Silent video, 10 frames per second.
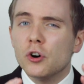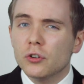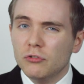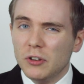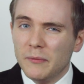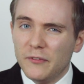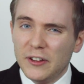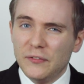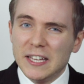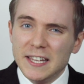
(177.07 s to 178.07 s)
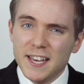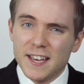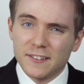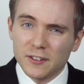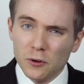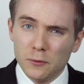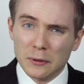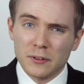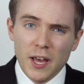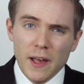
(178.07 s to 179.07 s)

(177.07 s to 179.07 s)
150 years old.